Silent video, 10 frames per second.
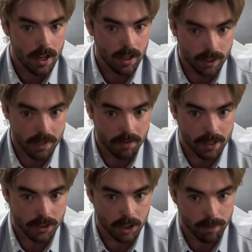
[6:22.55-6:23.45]

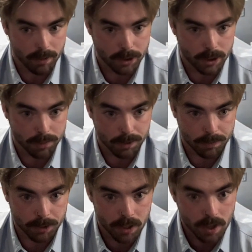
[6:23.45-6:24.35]
alleviate some of the
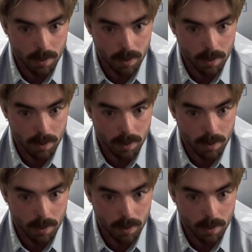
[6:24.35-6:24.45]
symptoms.